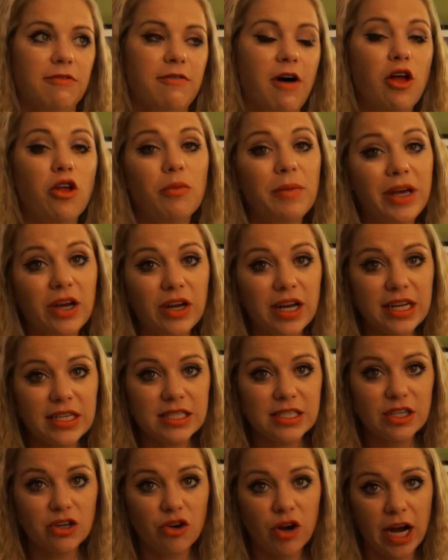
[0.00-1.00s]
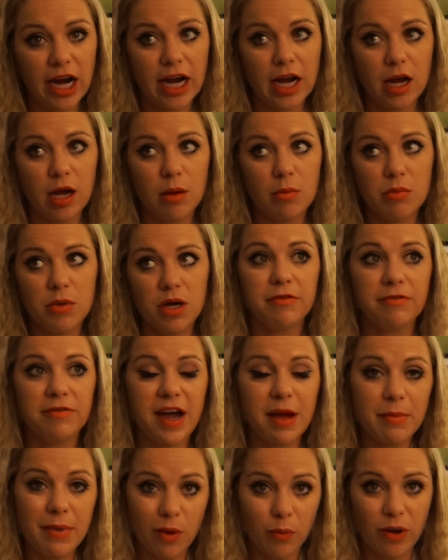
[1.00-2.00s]
Follow me on Instagram.
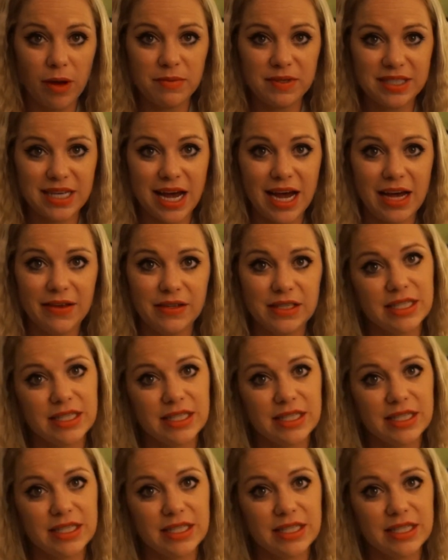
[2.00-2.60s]
Find my website,